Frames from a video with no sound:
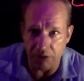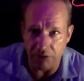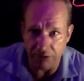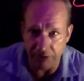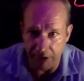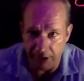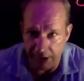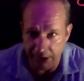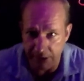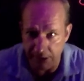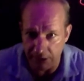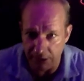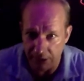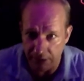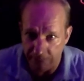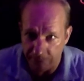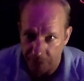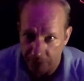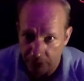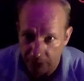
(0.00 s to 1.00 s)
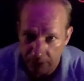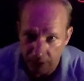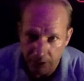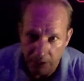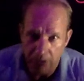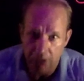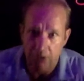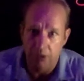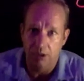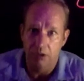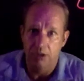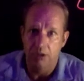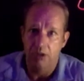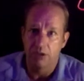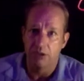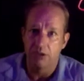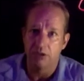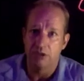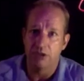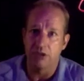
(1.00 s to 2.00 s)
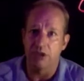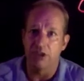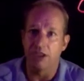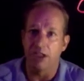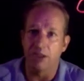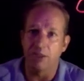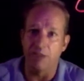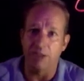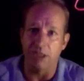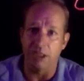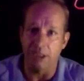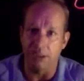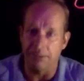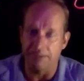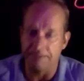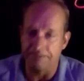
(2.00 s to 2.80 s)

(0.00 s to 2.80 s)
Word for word: effect to dominate.